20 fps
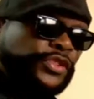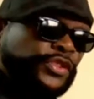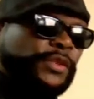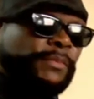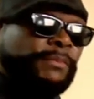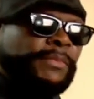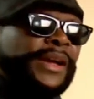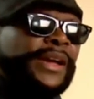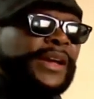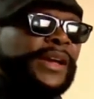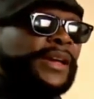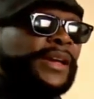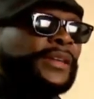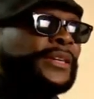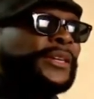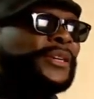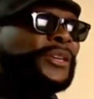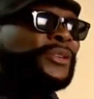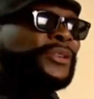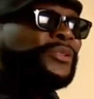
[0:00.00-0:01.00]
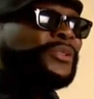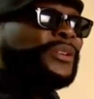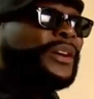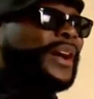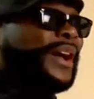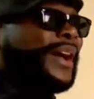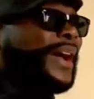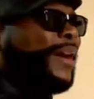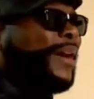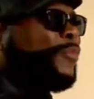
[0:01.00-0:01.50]
in your mind. You
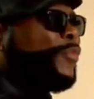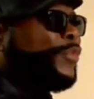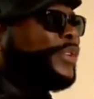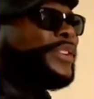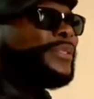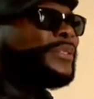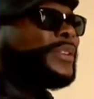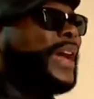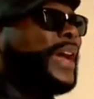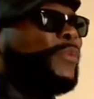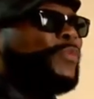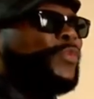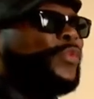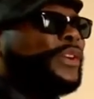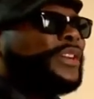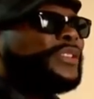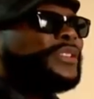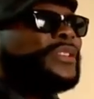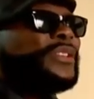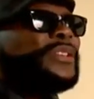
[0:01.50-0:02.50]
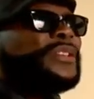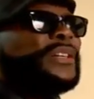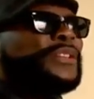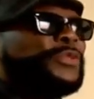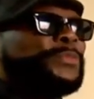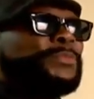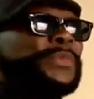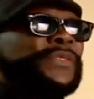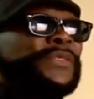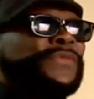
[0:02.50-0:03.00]
know, I wanted to love
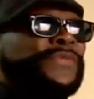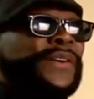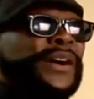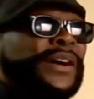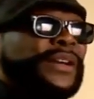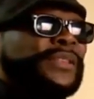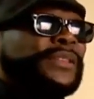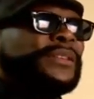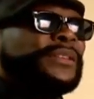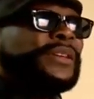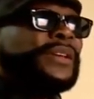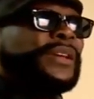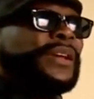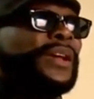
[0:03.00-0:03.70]
with my father.